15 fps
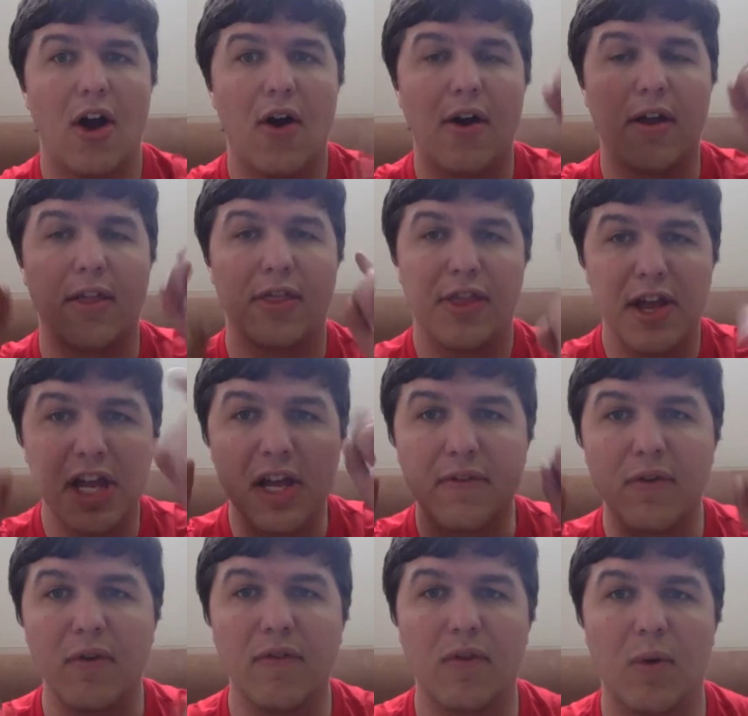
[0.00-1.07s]
All right, thank you
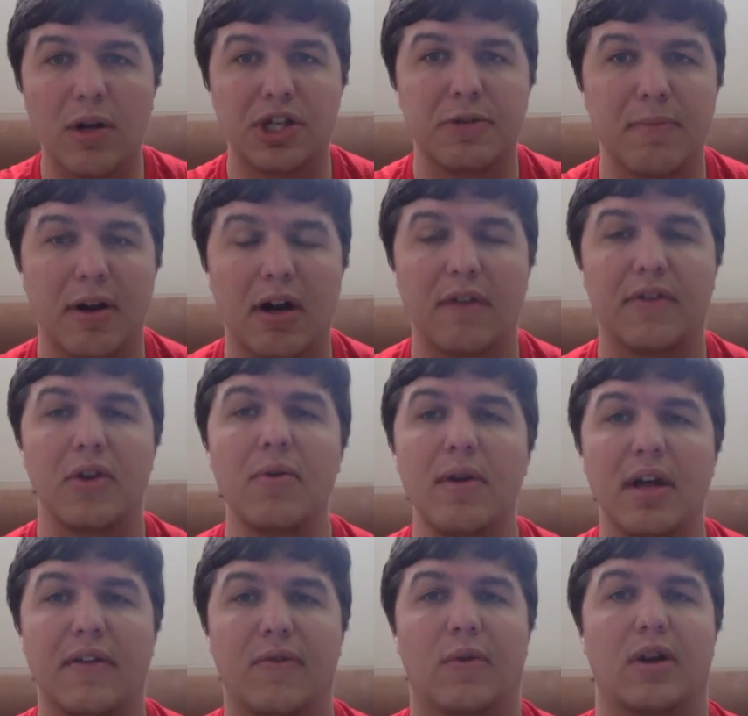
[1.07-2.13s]
everyone for watching my review.
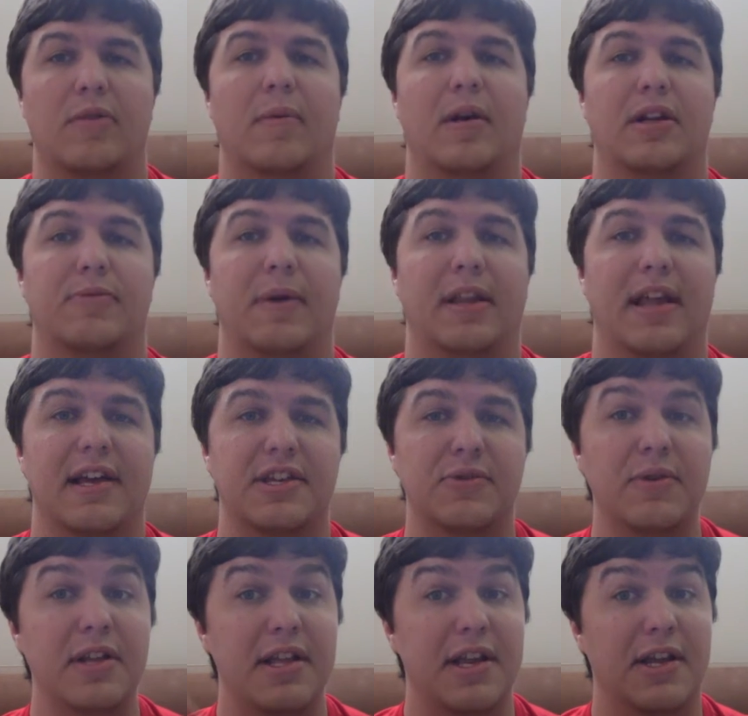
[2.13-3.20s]
If you want to watch my last
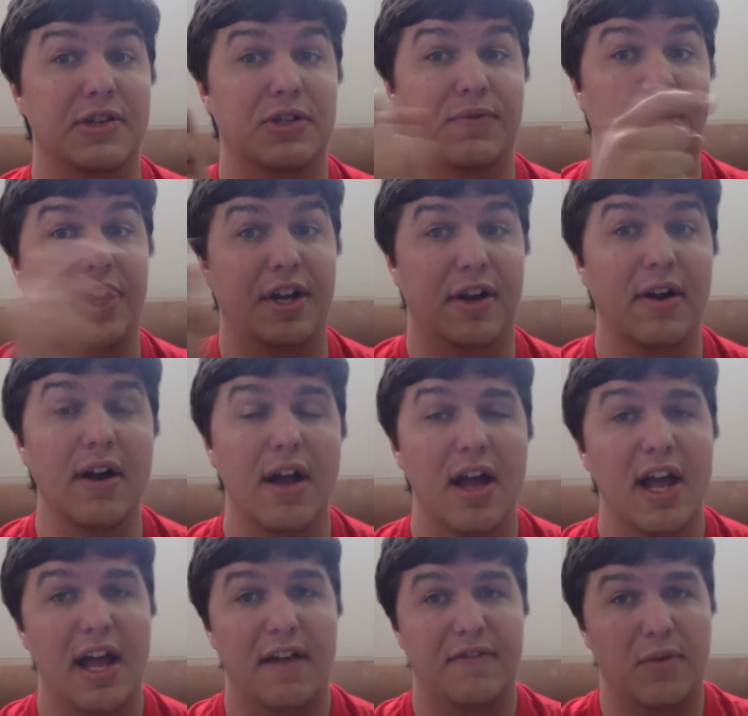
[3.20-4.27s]
one, it is over here.
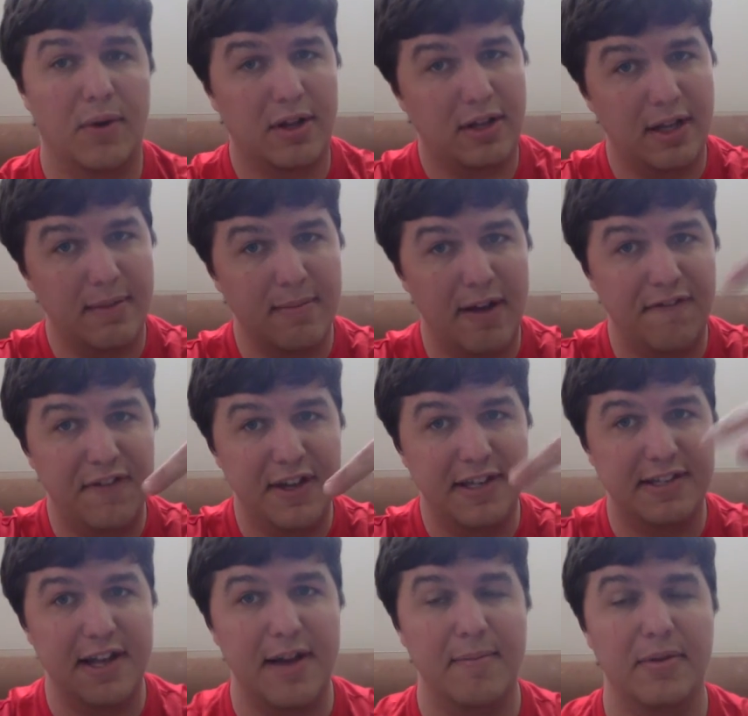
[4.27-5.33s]
If you want to click my face
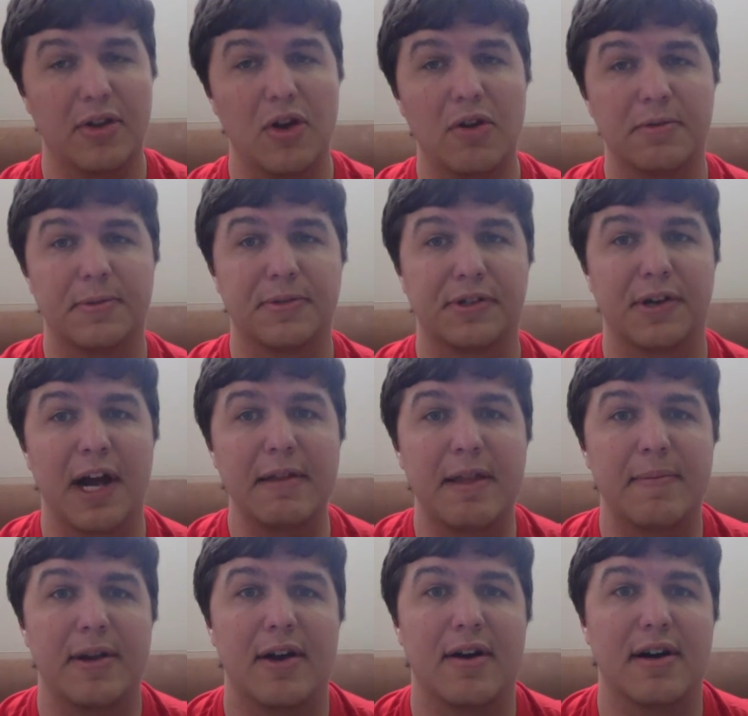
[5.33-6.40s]
down below and subscribe,
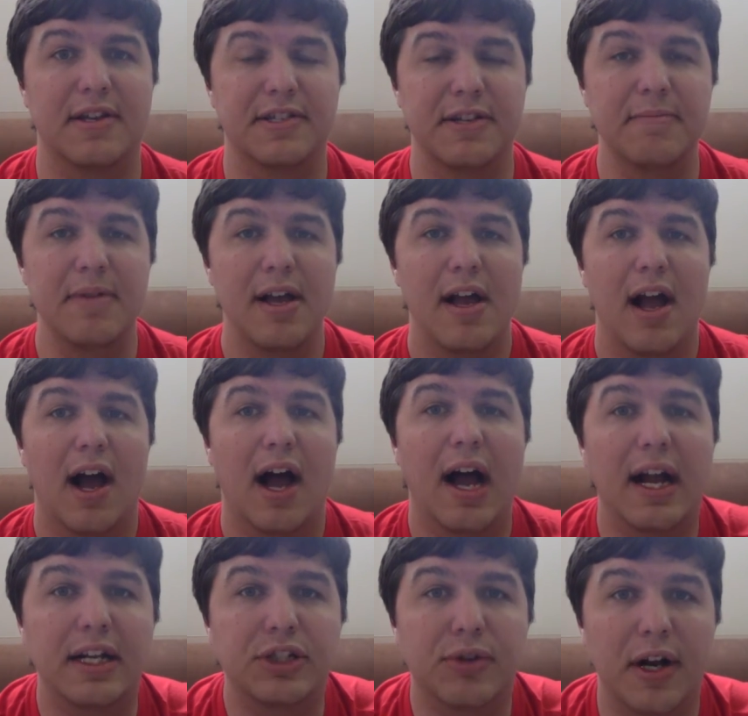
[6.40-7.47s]
that'd be awesome.
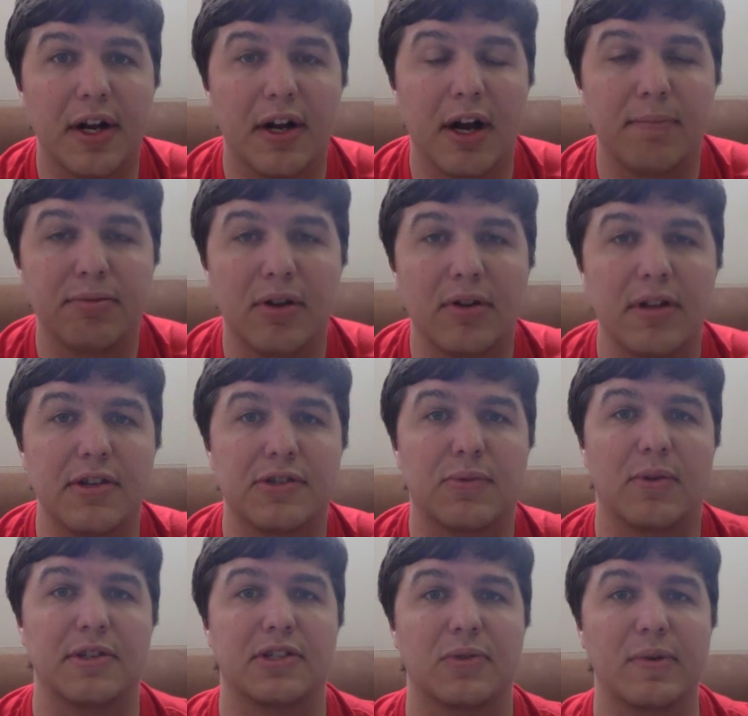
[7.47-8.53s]
I try to upload at least
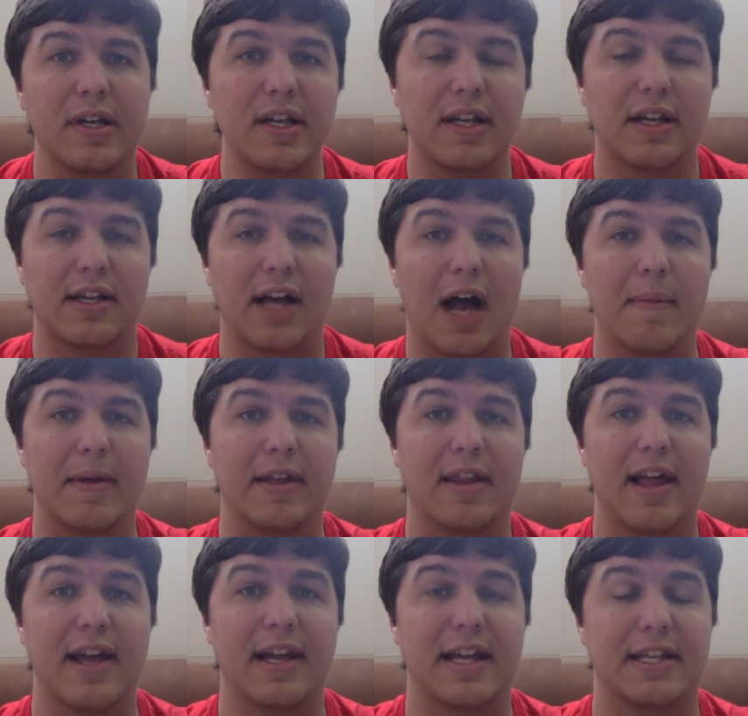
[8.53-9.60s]
once a week. Comment,
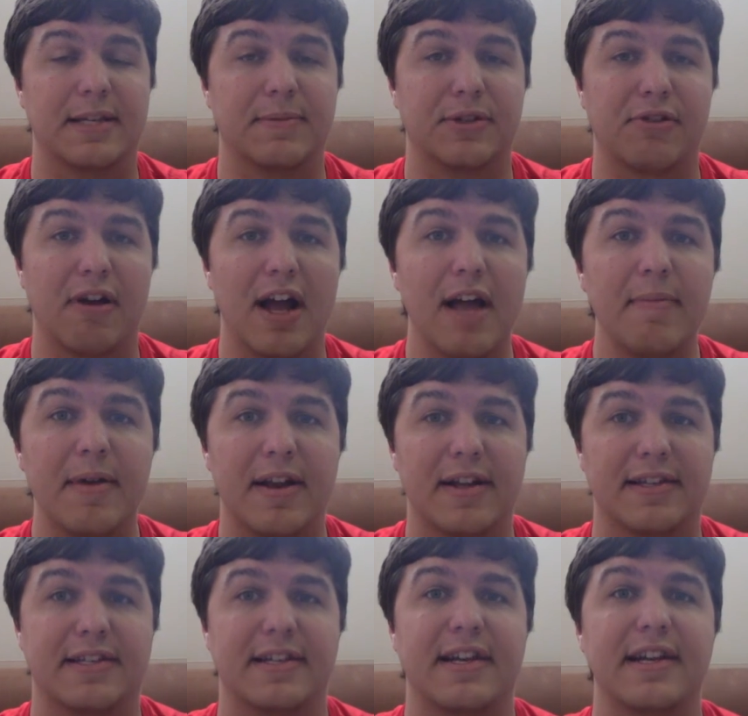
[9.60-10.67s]
like, and subscribe, and I'll
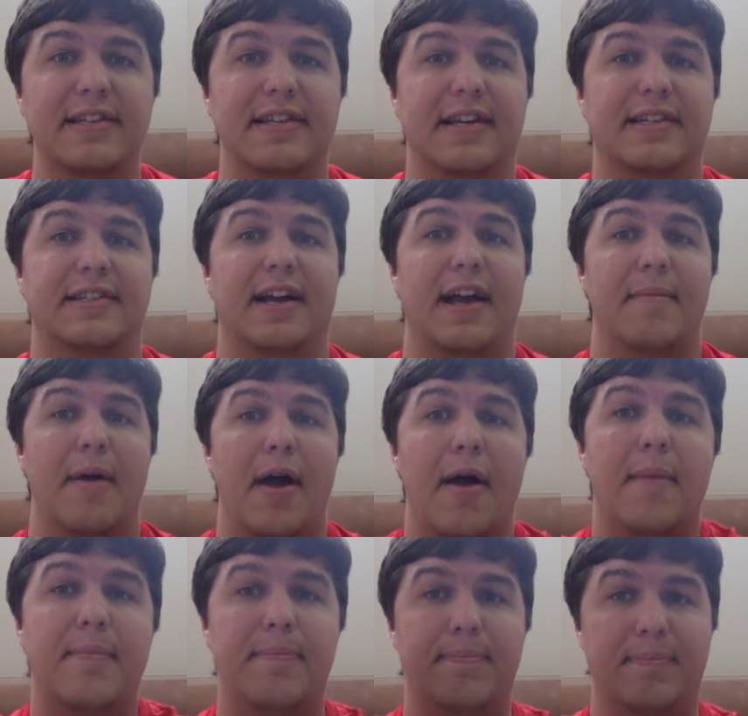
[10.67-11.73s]
see you guys next time.
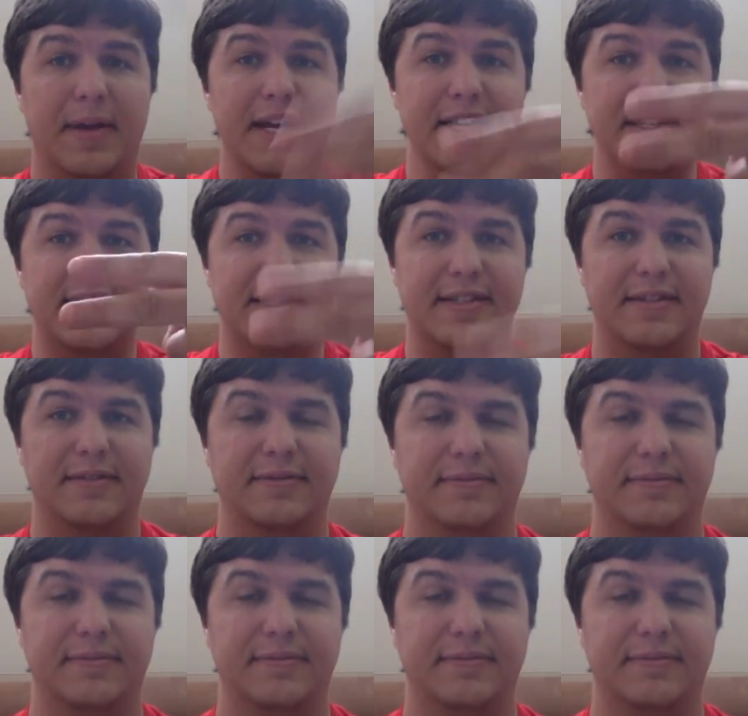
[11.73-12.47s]
Peace!